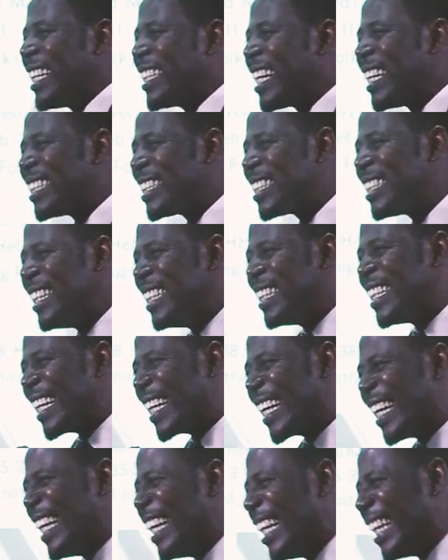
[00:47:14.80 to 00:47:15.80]
that. They see
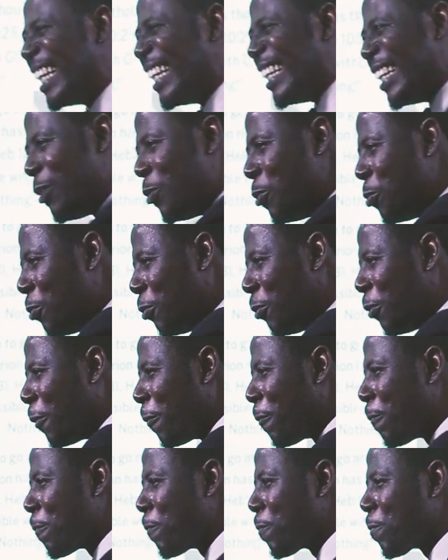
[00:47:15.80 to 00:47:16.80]
the king in you.
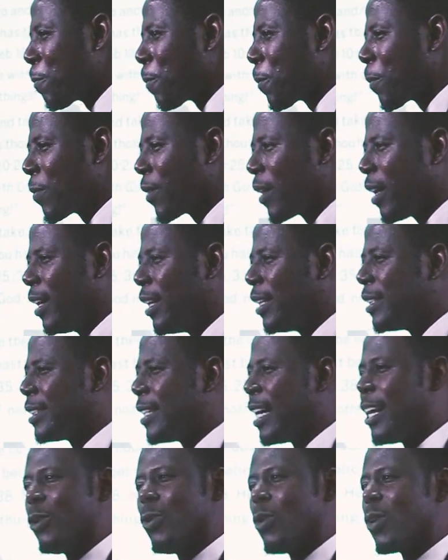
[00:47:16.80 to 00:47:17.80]

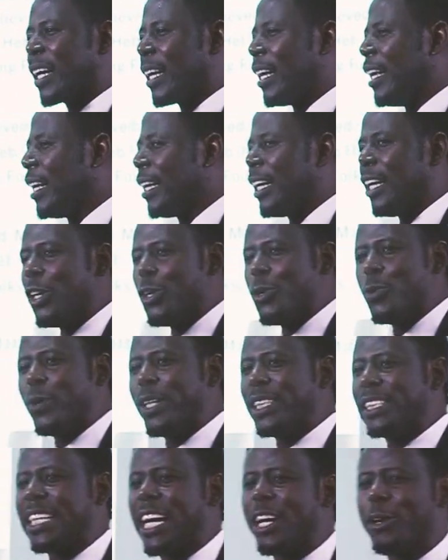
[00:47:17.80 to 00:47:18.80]
Is there no king in
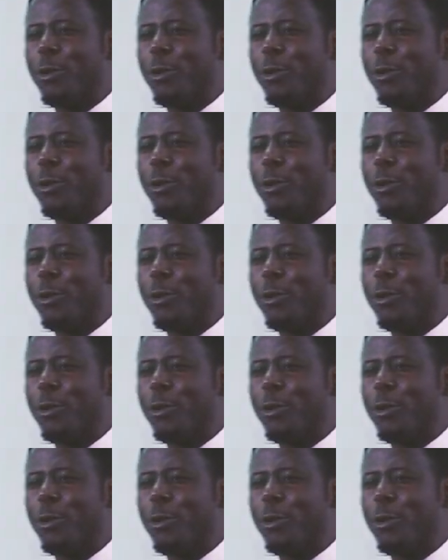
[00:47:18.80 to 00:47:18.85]
you? Is